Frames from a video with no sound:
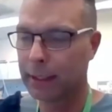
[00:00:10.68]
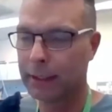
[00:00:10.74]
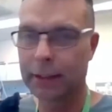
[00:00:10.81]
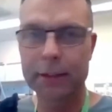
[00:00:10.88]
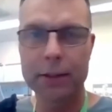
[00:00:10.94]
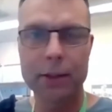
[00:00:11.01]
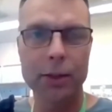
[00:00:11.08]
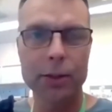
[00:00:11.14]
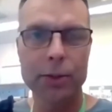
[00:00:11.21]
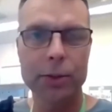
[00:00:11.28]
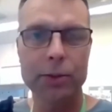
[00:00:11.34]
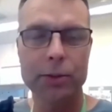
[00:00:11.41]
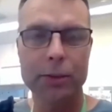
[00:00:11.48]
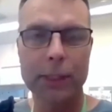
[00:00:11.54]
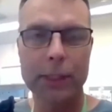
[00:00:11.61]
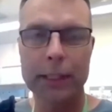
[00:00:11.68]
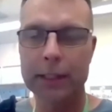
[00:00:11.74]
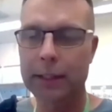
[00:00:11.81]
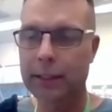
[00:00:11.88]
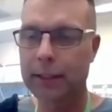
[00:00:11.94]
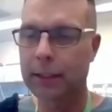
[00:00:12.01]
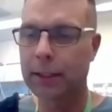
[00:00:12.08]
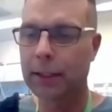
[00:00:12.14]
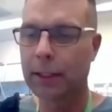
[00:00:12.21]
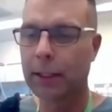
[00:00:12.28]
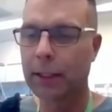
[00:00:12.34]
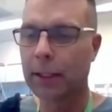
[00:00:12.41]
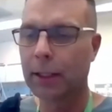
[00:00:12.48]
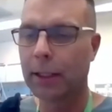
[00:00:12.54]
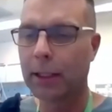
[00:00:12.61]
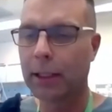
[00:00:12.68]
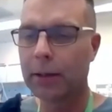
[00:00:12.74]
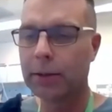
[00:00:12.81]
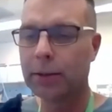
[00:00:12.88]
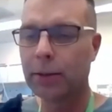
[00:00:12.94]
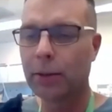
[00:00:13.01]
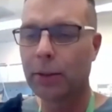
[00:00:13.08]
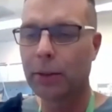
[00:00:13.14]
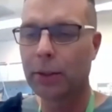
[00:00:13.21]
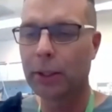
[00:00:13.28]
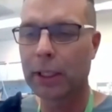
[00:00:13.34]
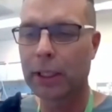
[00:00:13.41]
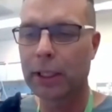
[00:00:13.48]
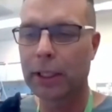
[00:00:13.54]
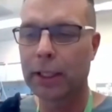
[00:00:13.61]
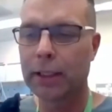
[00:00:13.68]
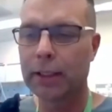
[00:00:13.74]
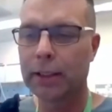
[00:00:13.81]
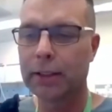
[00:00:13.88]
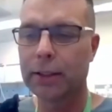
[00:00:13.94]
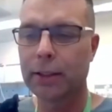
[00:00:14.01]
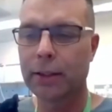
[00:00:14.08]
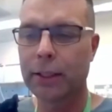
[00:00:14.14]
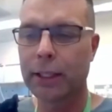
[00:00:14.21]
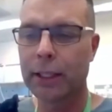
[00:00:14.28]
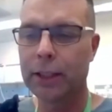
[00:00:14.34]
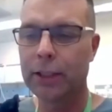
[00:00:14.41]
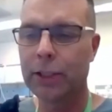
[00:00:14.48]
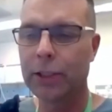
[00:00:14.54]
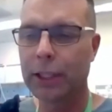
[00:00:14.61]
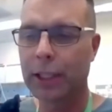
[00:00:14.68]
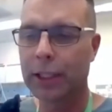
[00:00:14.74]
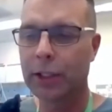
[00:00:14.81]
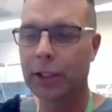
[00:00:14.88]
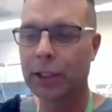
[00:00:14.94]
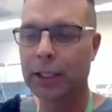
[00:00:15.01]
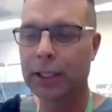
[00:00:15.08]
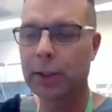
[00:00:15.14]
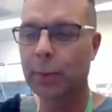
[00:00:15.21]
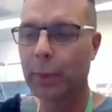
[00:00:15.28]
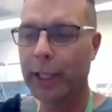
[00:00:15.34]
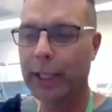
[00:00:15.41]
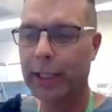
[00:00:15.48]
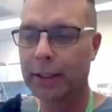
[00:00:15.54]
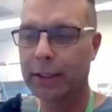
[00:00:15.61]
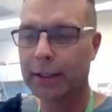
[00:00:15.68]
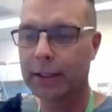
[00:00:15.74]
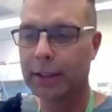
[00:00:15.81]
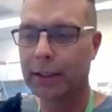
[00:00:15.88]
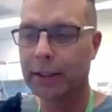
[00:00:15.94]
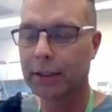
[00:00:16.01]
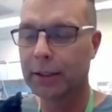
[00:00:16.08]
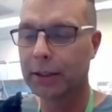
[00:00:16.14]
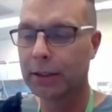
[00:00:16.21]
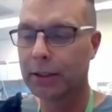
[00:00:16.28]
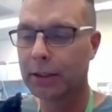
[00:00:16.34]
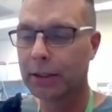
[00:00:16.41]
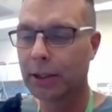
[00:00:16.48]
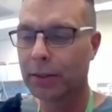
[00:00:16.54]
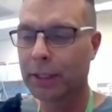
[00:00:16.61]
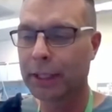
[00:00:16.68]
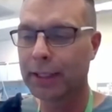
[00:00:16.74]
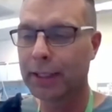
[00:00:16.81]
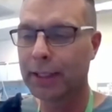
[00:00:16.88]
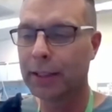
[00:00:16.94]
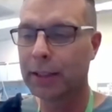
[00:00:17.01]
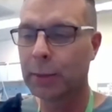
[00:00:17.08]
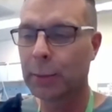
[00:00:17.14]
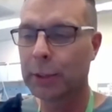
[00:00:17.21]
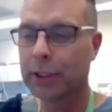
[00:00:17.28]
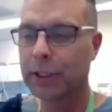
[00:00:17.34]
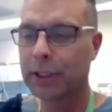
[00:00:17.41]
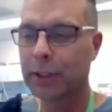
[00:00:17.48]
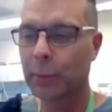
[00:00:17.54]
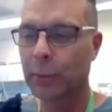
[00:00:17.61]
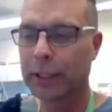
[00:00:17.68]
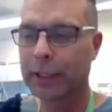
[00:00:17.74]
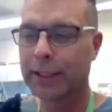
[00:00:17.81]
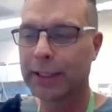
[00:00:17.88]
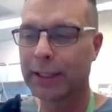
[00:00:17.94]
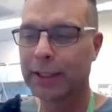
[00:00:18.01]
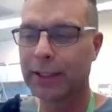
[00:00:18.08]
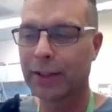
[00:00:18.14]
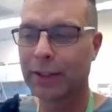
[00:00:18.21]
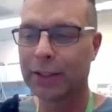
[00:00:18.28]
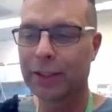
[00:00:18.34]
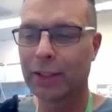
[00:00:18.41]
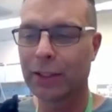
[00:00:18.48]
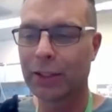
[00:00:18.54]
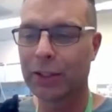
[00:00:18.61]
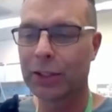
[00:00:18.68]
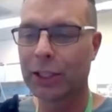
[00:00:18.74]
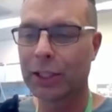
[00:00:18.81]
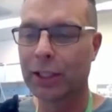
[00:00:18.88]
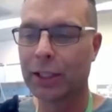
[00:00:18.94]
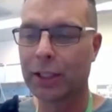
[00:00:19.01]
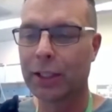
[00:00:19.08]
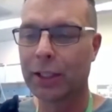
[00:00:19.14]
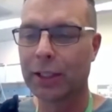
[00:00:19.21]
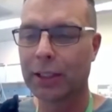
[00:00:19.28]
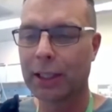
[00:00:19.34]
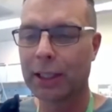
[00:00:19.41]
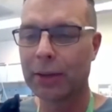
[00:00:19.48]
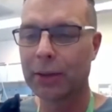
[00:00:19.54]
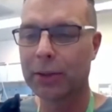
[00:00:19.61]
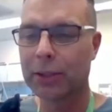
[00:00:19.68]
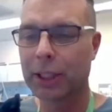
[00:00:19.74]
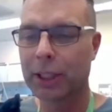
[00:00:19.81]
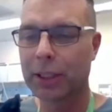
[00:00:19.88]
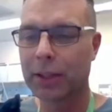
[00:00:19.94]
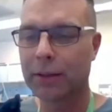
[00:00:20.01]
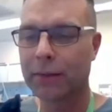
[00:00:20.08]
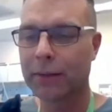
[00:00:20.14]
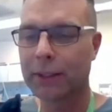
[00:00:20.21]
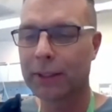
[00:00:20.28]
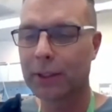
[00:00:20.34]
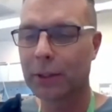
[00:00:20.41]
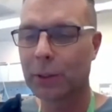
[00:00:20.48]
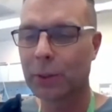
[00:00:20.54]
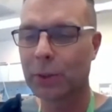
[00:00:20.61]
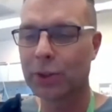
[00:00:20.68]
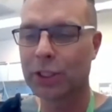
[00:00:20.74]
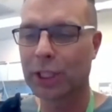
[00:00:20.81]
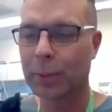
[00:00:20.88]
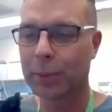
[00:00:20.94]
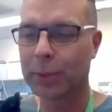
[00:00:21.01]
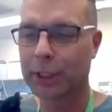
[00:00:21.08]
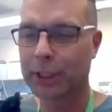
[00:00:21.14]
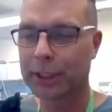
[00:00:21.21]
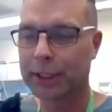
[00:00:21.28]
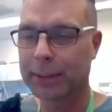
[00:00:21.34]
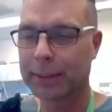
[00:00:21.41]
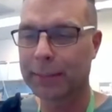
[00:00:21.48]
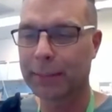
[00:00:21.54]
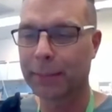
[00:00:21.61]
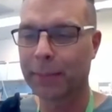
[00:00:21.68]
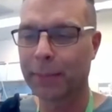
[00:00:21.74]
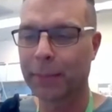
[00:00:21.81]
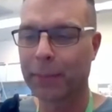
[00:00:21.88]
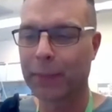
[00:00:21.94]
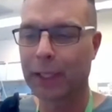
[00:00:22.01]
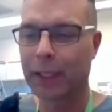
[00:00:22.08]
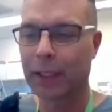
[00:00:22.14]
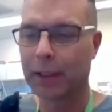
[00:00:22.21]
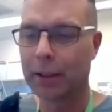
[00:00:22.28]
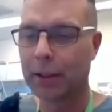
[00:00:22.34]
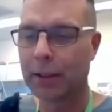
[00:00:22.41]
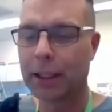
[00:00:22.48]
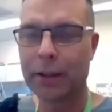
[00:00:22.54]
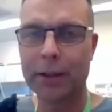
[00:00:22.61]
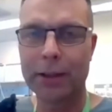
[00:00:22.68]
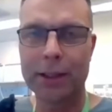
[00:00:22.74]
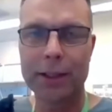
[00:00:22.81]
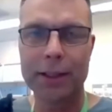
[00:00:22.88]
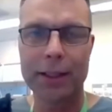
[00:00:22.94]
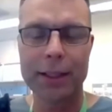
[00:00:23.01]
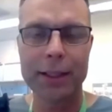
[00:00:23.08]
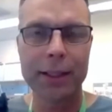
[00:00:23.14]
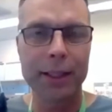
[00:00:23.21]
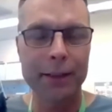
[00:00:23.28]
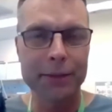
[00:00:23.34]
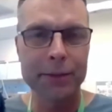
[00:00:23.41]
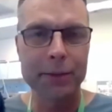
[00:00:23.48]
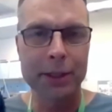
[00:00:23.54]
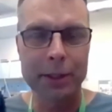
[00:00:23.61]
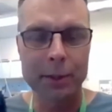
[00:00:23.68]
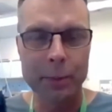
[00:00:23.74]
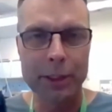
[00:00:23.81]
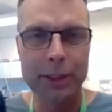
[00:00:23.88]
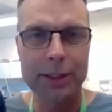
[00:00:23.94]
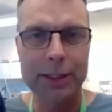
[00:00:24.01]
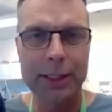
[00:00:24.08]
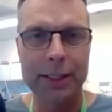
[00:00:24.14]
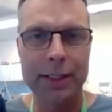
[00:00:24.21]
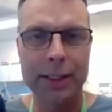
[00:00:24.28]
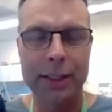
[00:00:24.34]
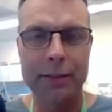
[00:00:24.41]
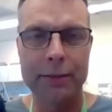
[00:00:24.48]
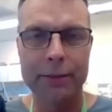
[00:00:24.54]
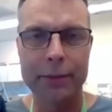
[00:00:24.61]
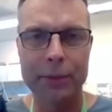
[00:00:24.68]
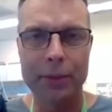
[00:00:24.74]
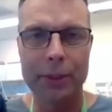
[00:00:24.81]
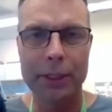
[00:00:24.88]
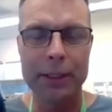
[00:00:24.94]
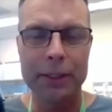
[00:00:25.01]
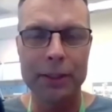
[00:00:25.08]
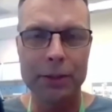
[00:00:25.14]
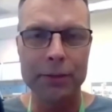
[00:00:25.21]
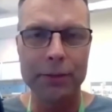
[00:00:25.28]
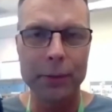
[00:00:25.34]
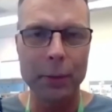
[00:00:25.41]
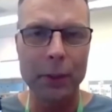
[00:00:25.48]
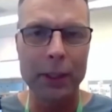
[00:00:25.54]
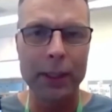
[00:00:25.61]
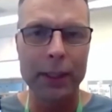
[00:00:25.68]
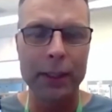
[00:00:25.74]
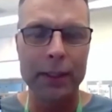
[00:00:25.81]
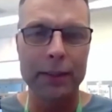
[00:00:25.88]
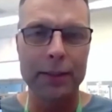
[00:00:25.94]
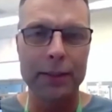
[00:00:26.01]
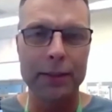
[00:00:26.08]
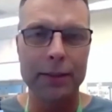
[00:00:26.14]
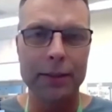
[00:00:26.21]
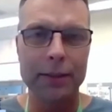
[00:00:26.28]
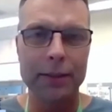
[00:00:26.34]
and it goes like this: how to organize an educational space so that each participant is a researcher outside of the school subject. Now, I have to admit that I don't fully